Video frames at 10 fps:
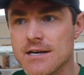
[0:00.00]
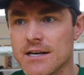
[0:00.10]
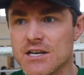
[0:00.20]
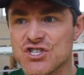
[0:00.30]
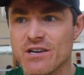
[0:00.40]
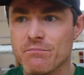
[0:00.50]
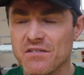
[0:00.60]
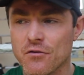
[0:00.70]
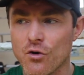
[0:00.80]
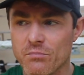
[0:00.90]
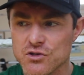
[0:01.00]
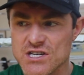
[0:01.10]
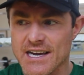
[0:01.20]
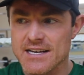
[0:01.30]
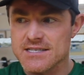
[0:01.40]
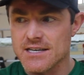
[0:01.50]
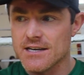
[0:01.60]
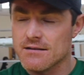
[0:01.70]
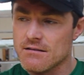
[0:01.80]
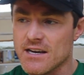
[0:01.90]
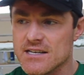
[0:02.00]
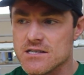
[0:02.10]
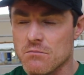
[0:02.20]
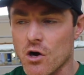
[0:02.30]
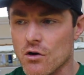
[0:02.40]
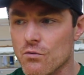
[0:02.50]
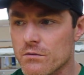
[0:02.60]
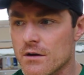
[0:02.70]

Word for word: in the gym before Buddy gets here uh, tomorrow.